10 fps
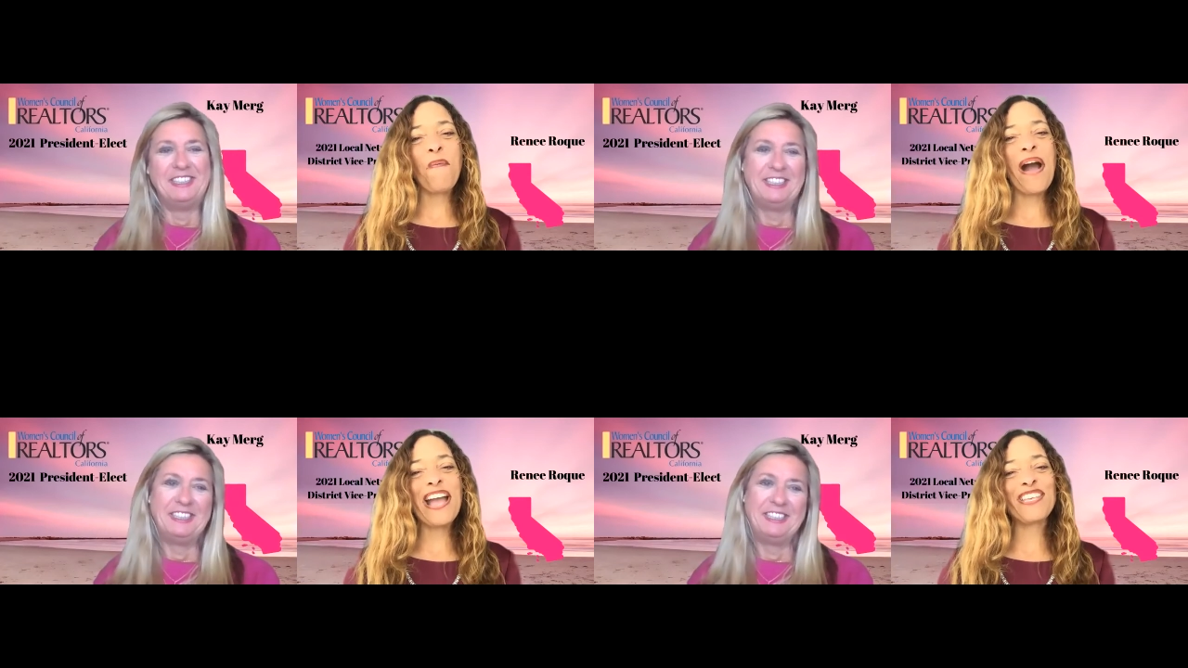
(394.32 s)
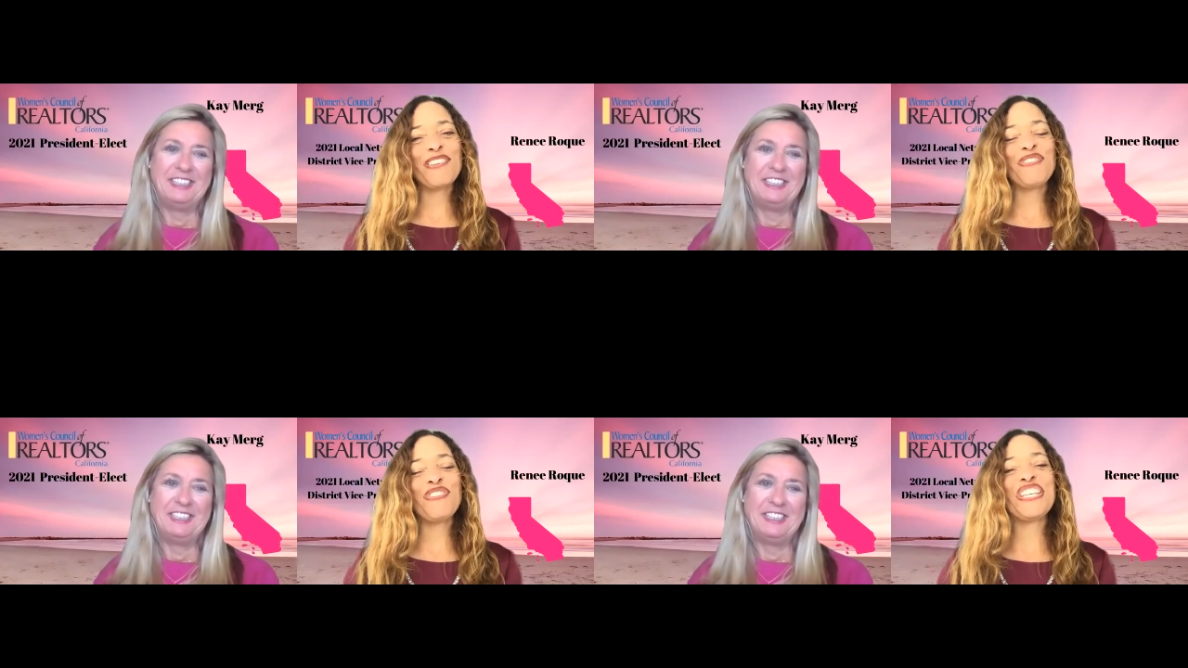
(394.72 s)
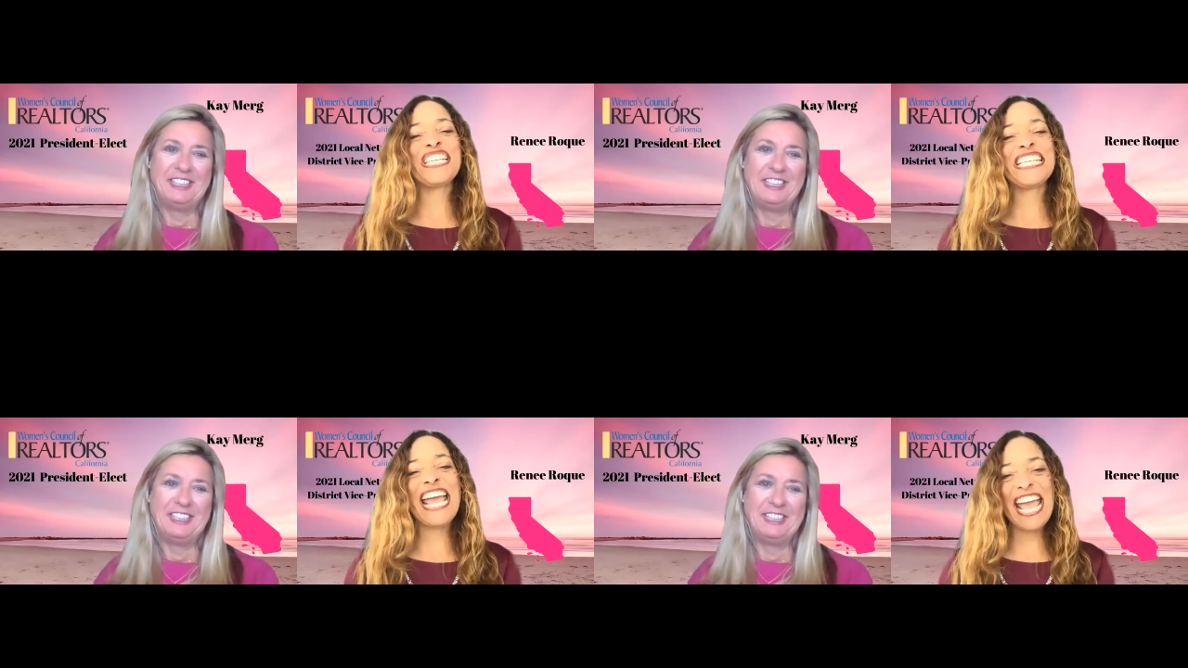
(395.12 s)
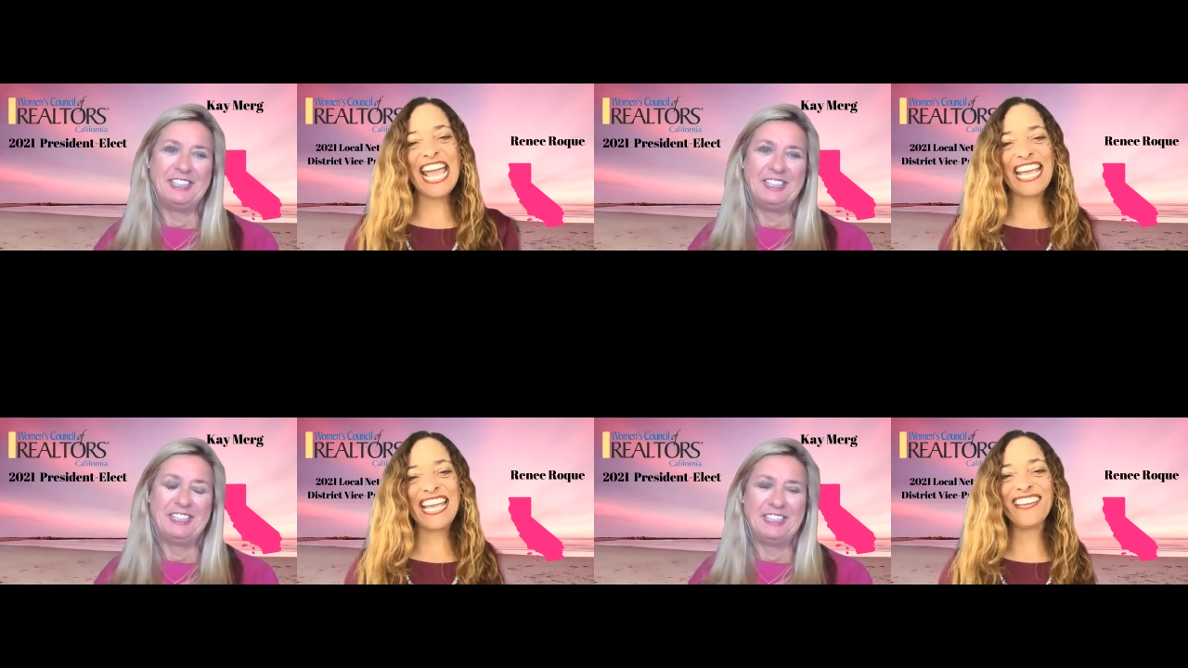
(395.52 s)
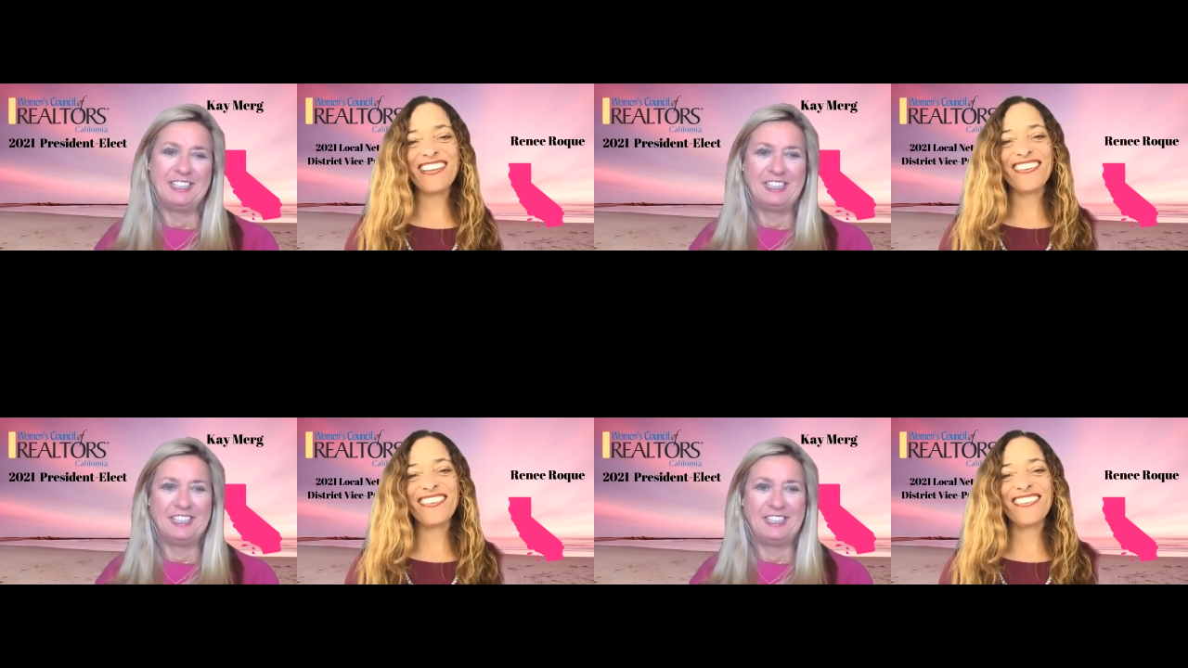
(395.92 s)
Speaker 1: why you stay
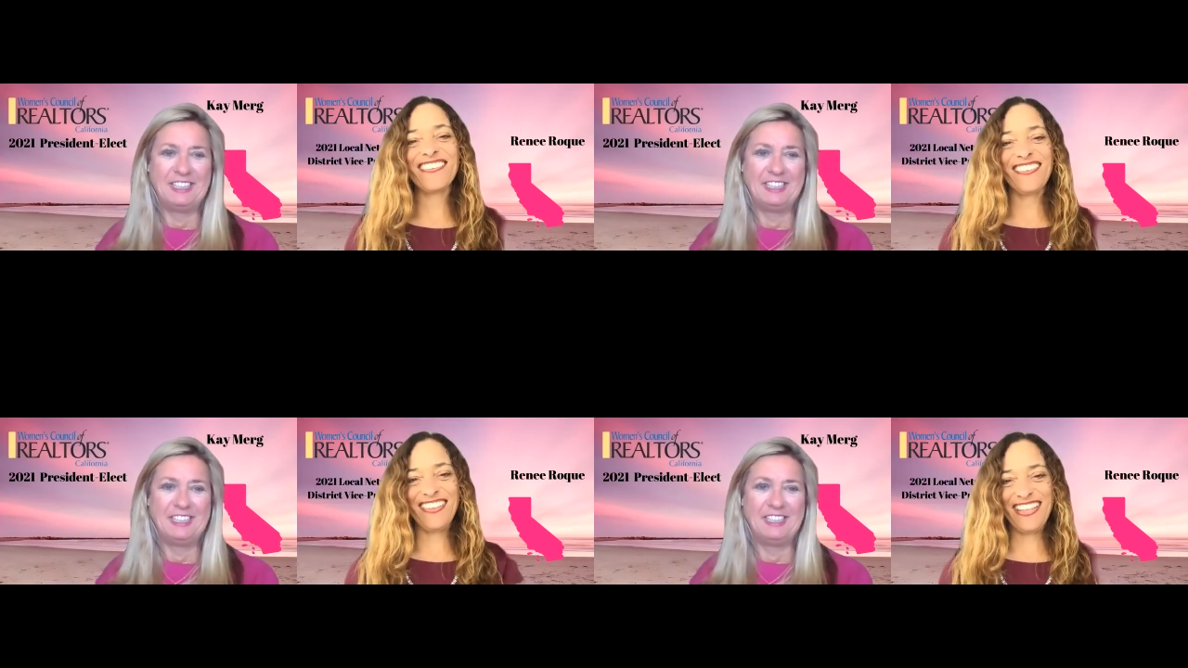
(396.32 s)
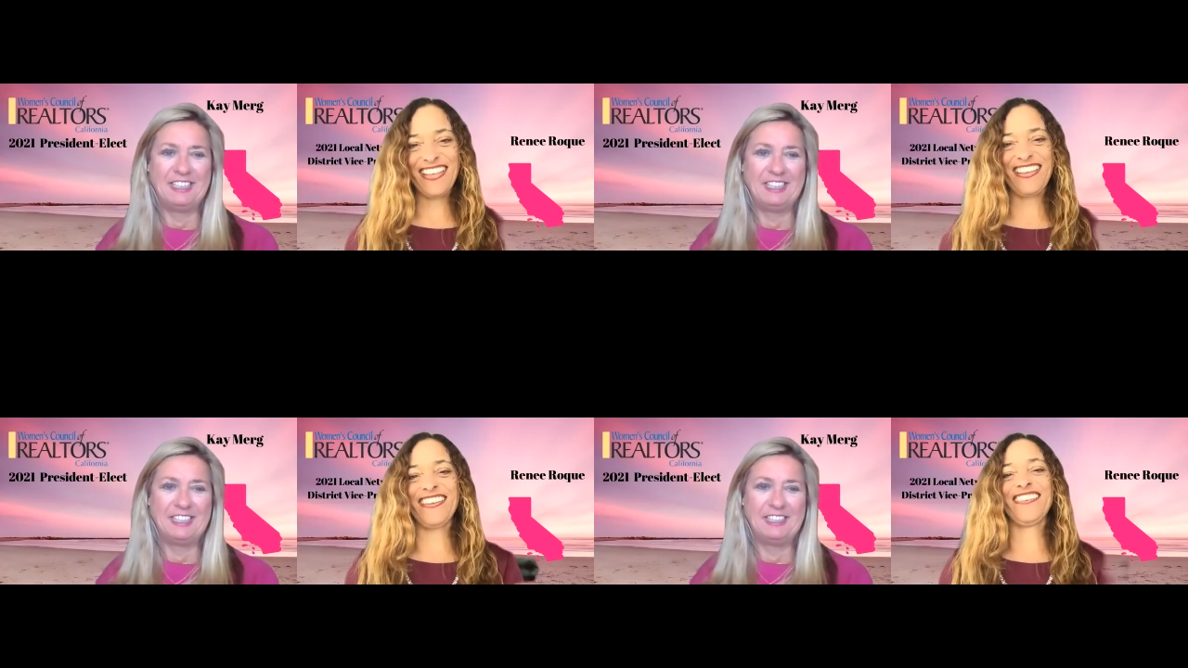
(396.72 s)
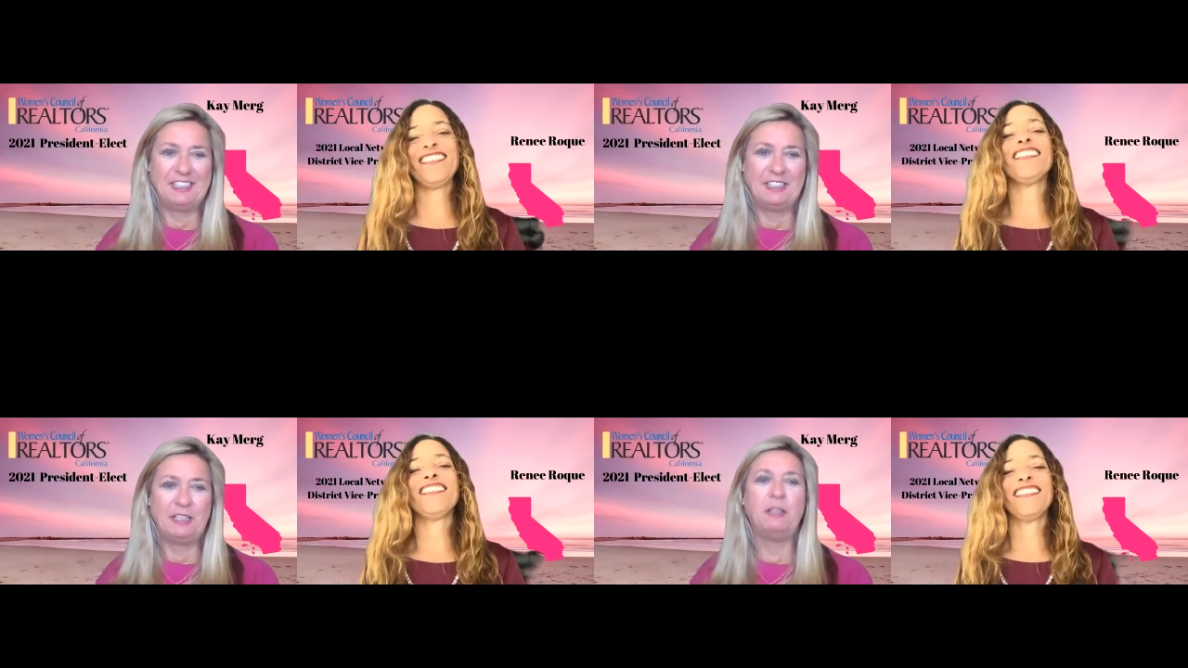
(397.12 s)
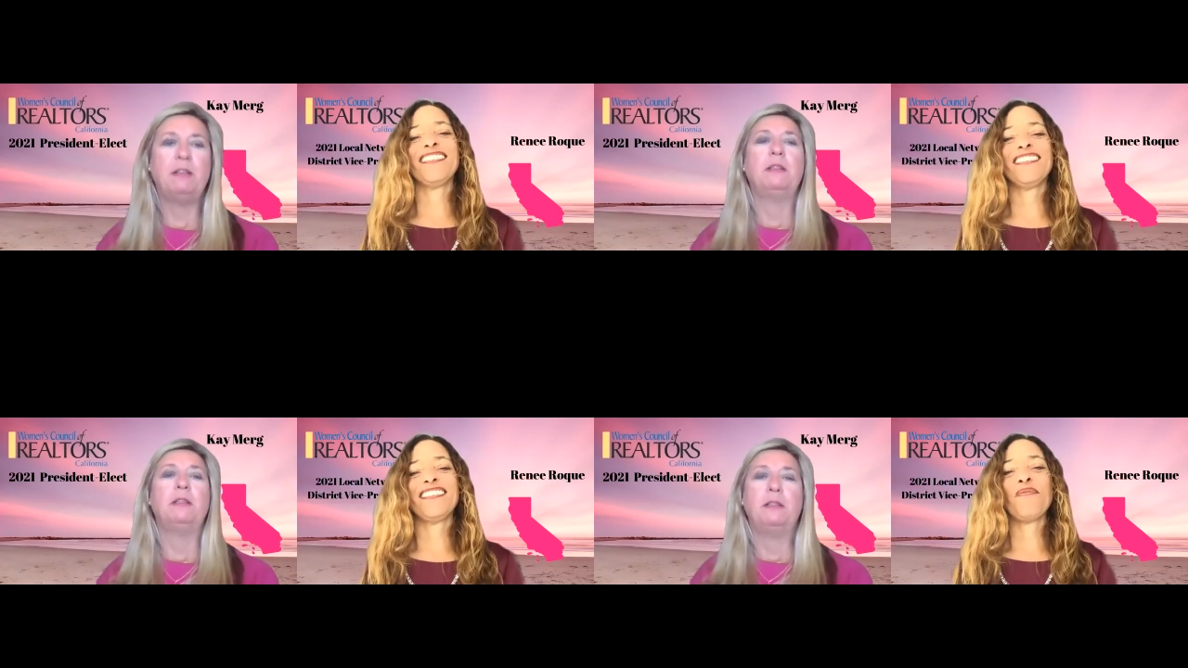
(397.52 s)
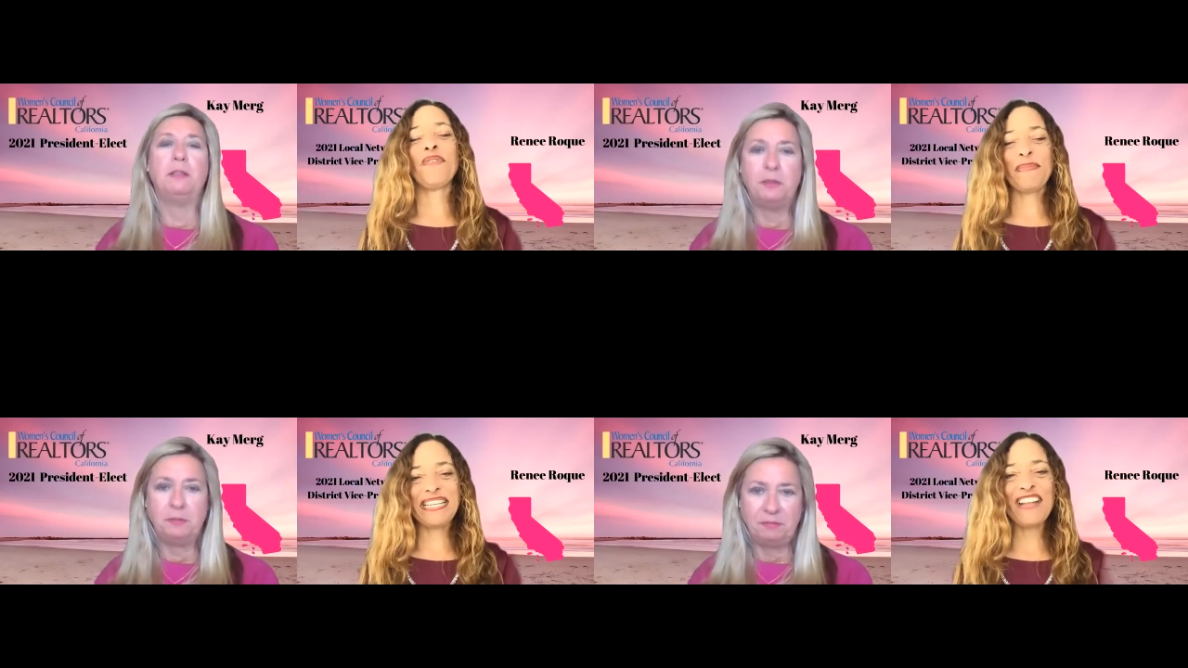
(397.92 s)
in
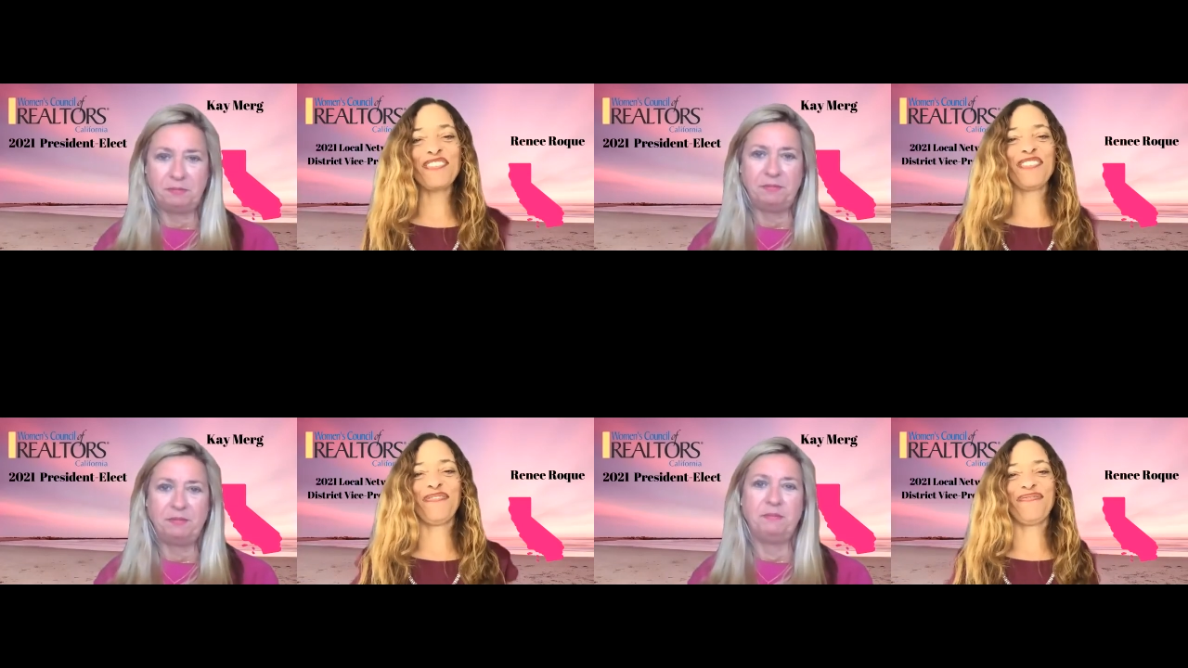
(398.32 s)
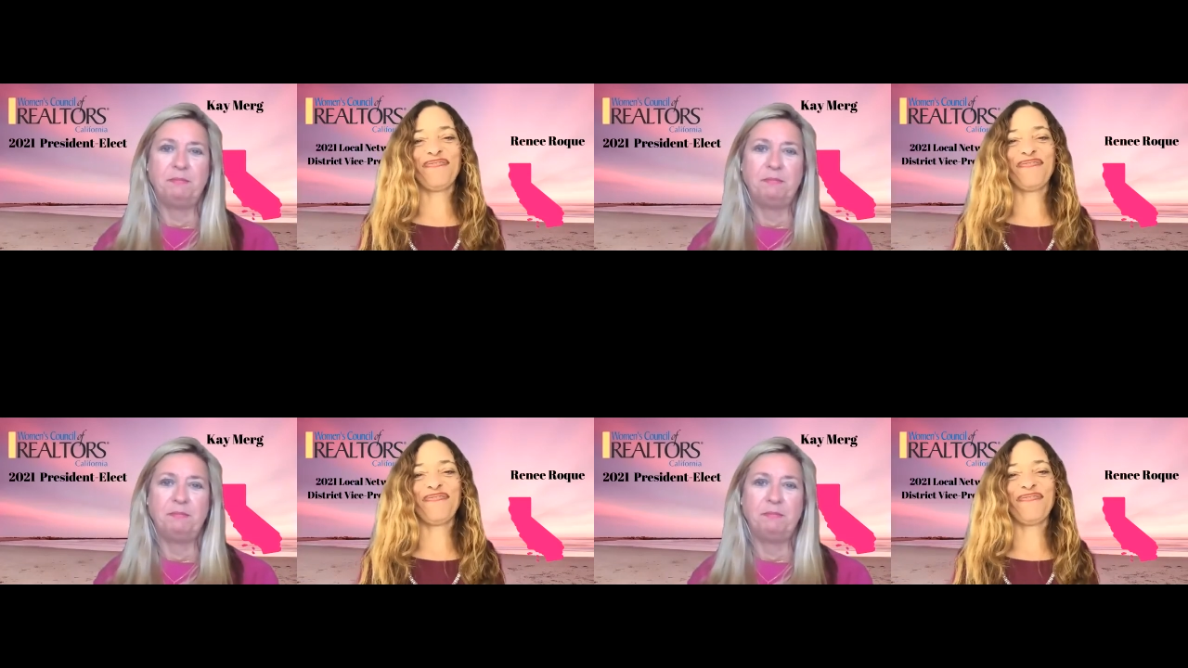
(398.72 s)
Women's Council.